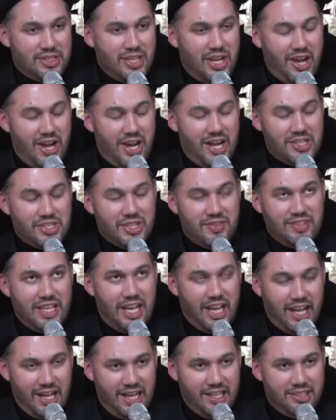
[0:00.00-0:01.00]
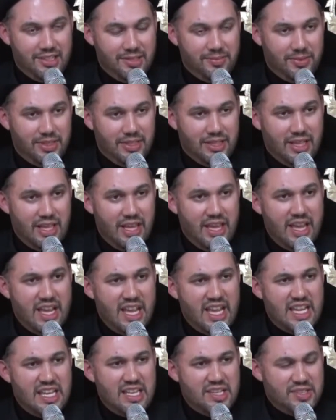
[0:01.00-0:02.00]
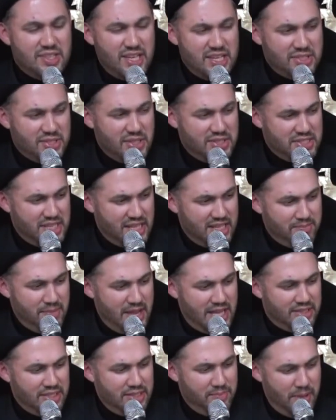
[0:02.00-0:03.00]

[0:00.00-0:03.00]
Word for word: heart of the khadim. He says to Sayyid Mahdi Bahr